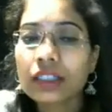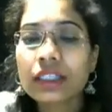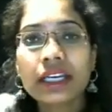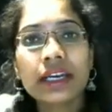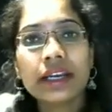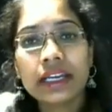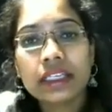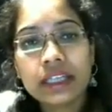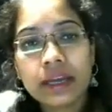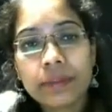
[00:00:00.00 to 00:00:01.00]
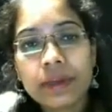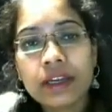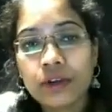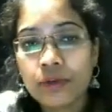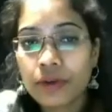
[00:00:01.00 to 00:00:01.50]
skin and nail
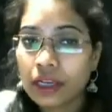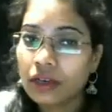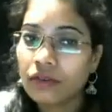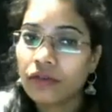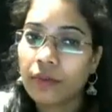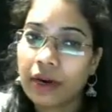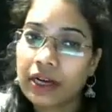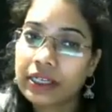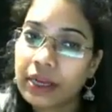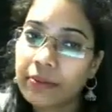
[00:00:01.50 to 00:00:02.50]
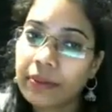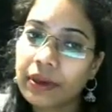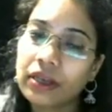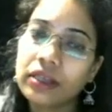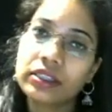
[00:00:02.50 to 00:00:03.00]
scraping, urine from blood
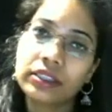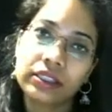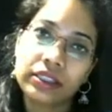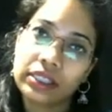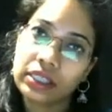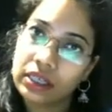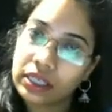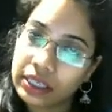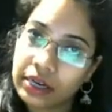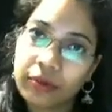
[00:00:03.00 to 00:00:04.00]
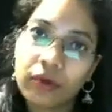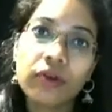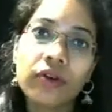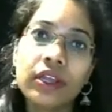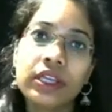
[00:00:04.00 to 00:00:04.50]
sample,
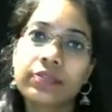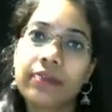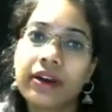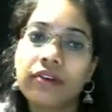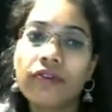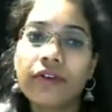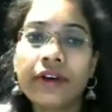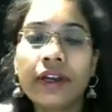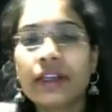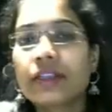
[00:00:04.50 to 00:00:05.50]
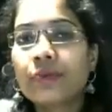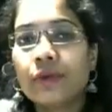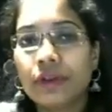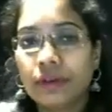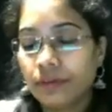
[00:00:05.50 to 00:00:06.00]
cerebrospinal fluid, and
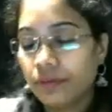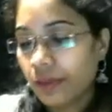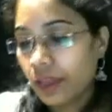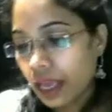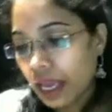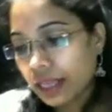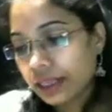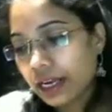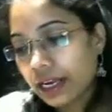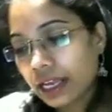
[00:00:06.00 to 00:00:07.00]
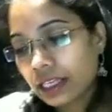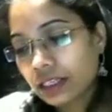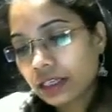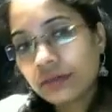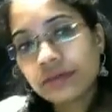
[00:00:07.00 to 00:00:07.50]
sputum. Then
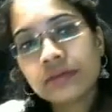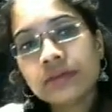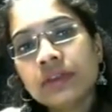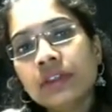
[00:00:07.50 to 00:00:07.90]
next come